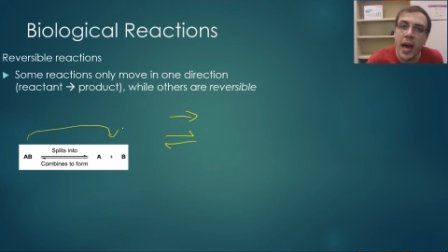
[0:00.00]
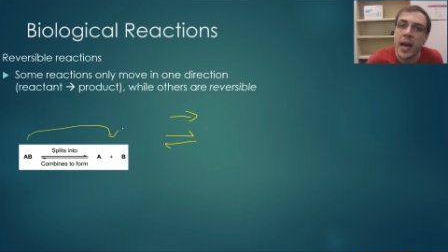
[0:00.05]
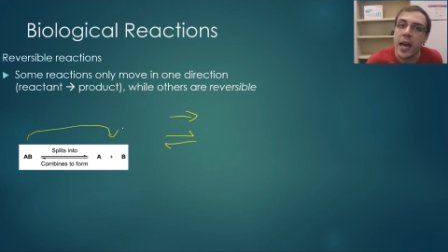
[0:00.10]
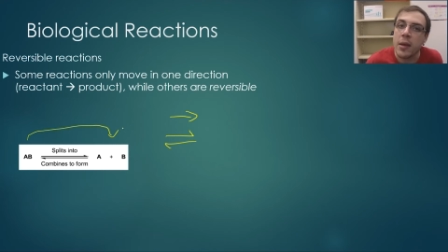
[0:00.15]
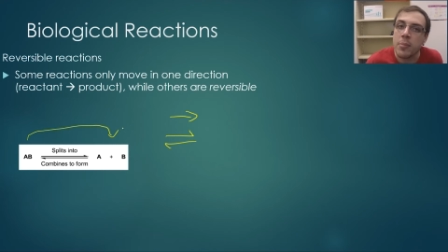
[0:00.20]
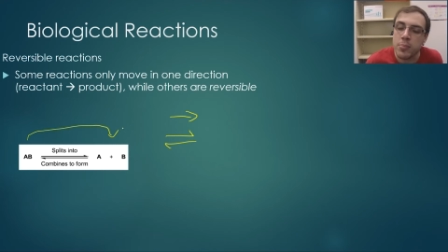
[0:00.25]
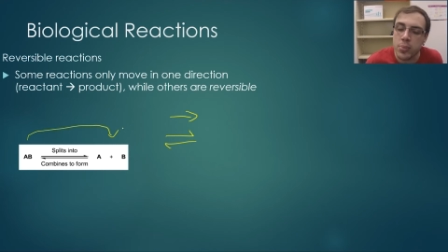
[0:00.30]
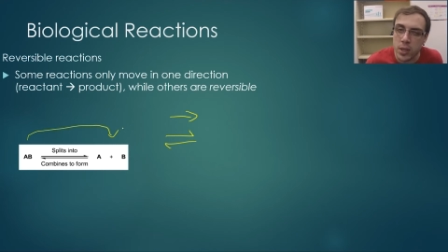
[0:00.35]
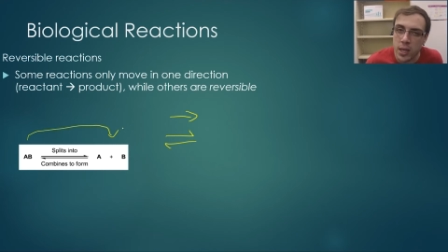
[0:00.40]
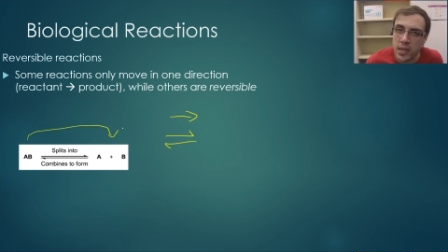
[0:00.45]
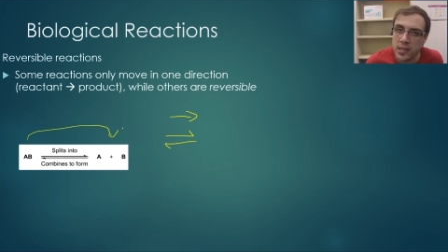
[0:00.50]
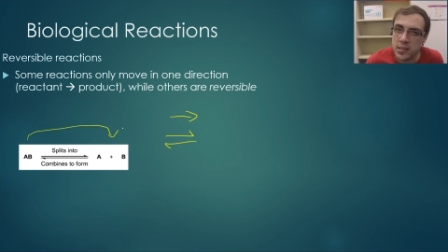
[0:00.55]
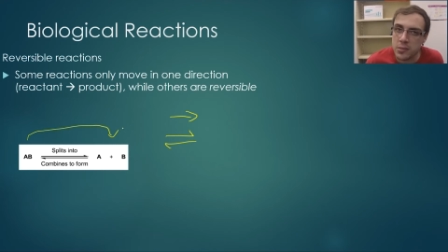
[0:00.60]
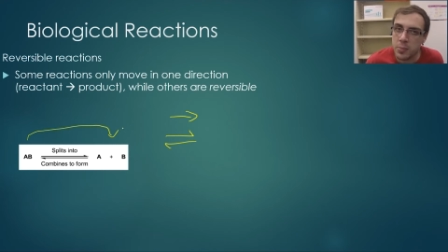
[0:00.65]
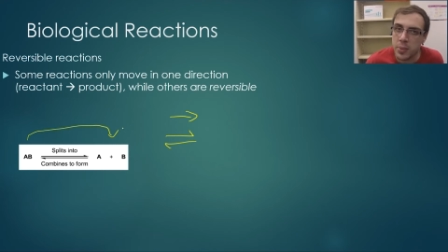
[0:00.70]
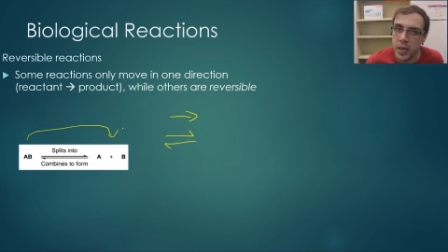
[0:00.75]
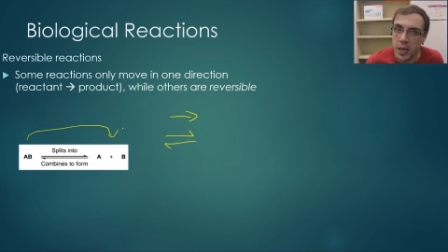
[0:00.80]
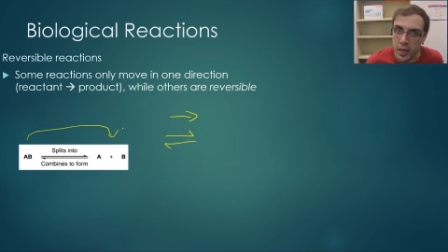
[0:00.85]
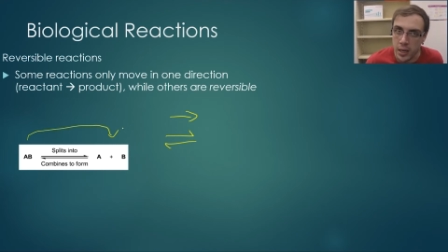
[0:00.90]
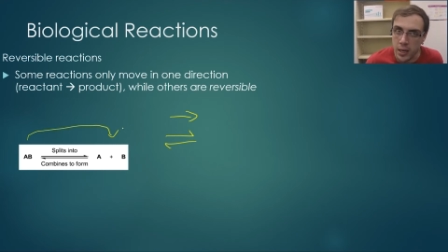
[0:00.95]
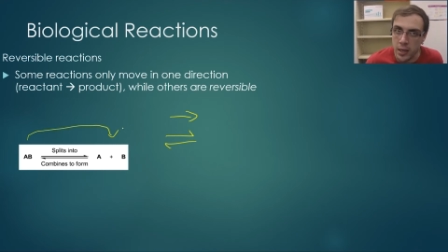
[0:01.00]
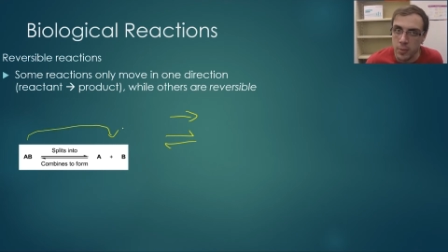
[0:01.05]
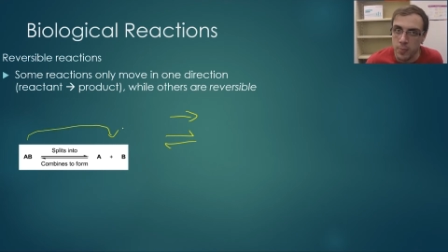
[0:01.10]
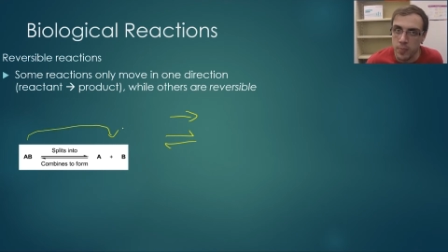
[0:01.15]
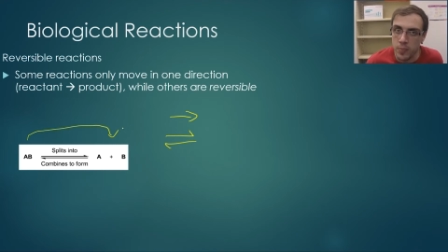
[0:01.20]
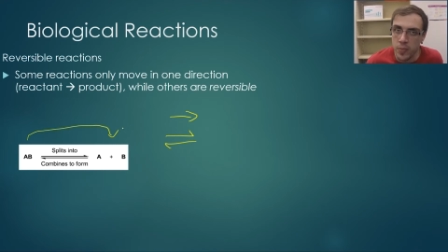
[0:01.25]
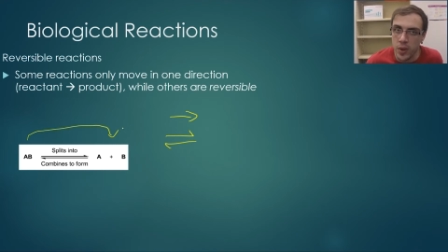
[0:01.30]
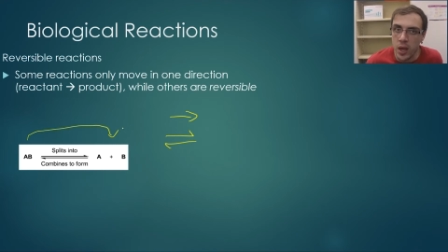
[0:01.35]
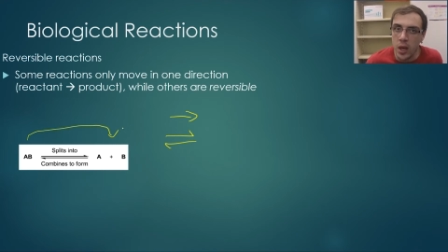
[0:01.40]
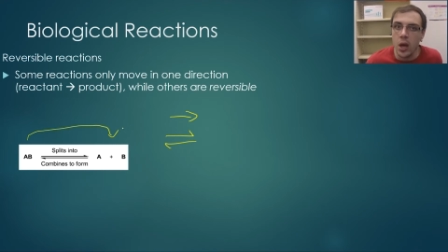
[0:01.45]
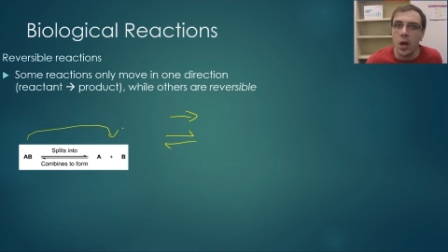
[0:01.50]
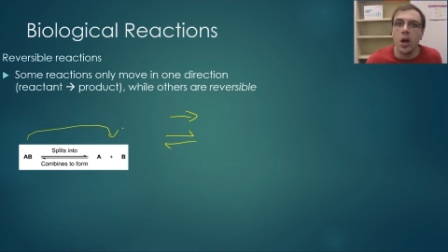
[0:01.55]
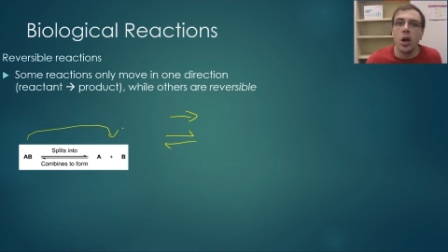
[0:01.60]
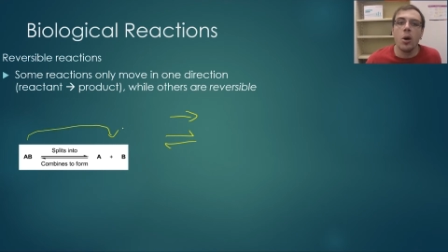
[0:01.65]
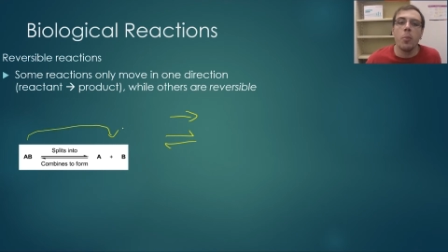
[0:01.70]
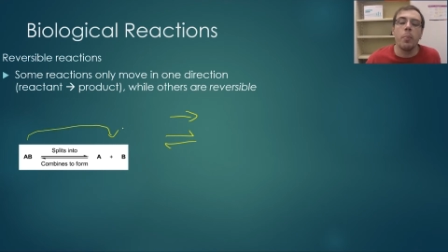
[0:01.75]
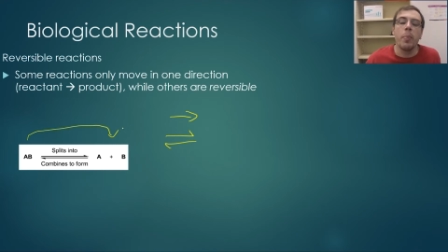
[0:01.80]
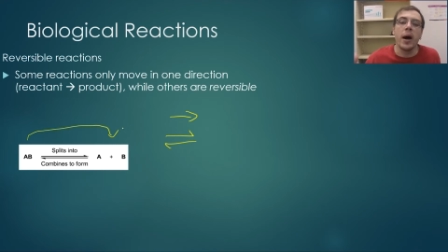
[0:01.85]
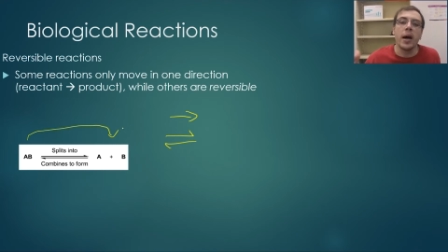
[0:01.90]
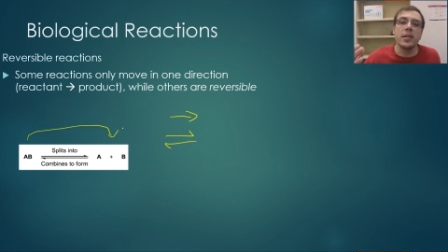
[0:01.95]
A plus B,
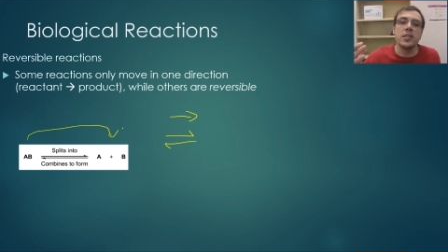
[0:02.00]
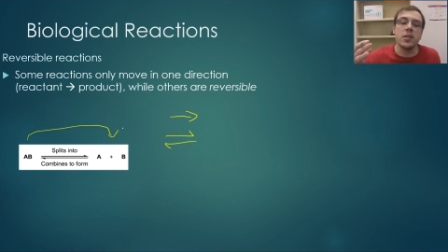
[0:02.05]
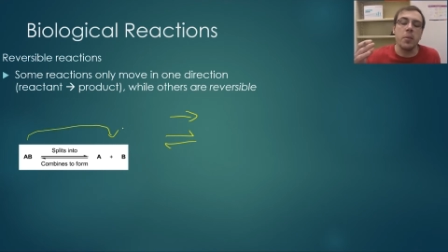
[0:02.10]
but